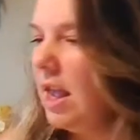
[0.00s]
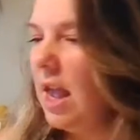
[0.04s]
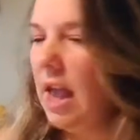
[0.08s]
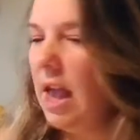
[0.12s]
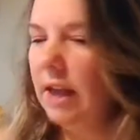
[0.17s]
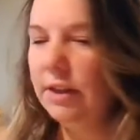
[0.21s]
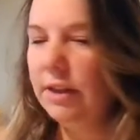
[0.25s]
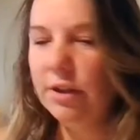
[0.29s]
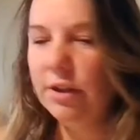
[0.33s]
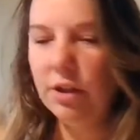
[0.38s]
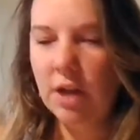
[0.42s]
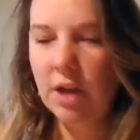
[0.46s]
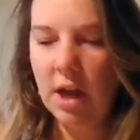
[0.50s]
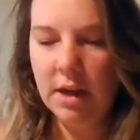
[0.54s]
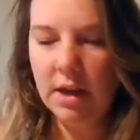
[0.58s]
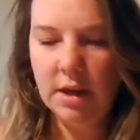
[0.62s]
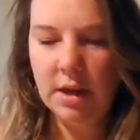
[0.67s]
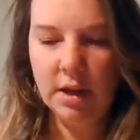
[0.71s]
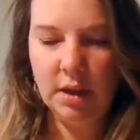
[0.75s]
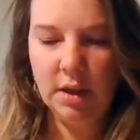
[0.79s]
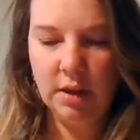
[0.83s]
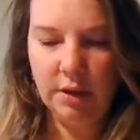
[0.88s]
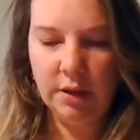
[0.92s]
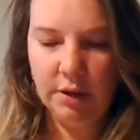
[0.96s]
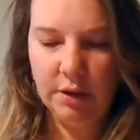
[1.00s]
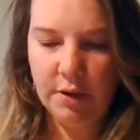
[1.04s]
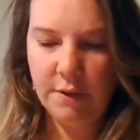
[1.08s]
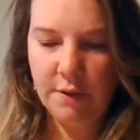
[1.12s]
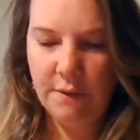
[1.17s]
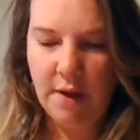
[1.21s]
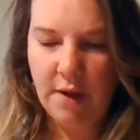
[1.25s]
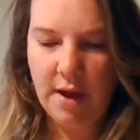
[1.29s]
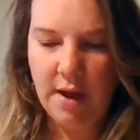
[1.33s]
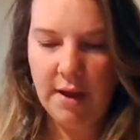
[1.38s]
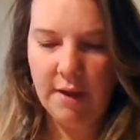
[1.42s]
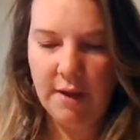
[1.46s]
And to kind of
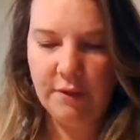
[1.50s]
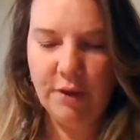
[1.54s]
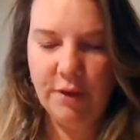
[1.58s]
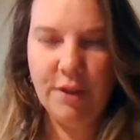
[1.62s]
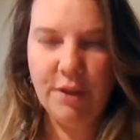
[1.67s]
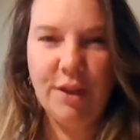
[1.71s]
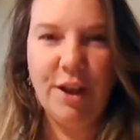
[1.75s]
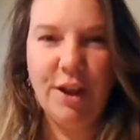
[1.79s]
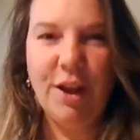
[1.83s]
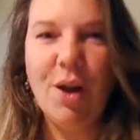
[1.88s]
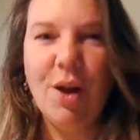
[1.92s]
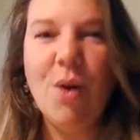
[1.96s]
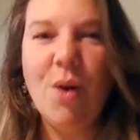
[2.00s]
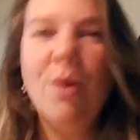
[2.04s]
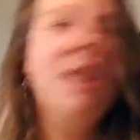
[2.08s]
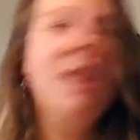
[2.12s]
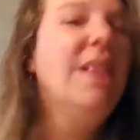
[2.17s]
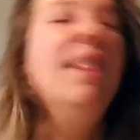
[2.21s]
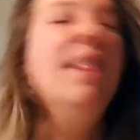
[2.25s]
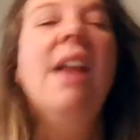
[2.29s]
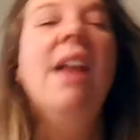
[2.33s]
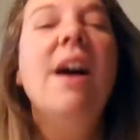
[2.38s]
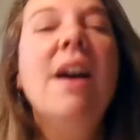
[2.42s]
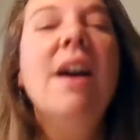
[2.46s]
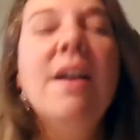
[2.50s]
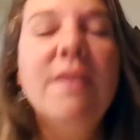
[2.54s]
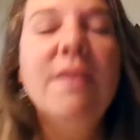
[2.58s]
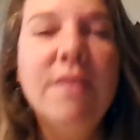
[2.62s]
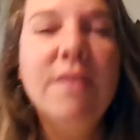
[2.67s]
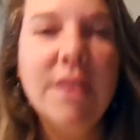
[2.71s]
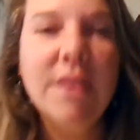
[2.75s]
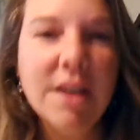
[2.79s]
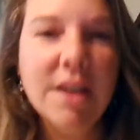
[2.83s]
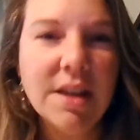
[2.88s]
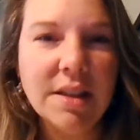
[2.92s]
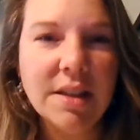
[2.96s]
clarify everything, I
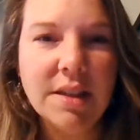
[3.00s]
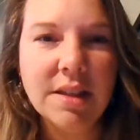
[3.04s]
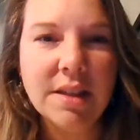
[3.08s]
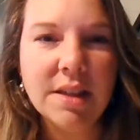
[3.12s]
love this,